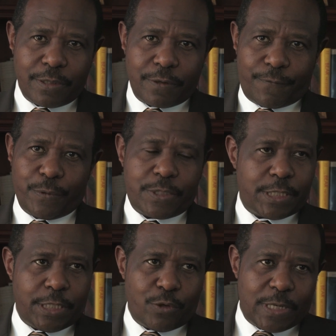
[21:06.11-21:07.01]
If you
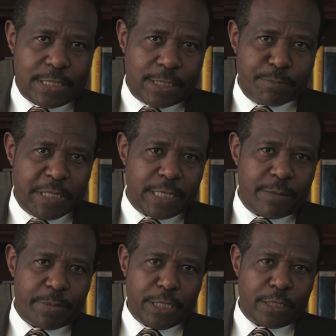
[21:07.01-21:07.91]
see what has been
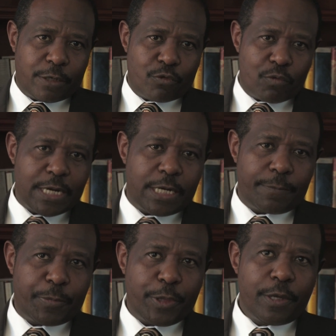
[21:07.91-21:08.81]
happening in Rwanda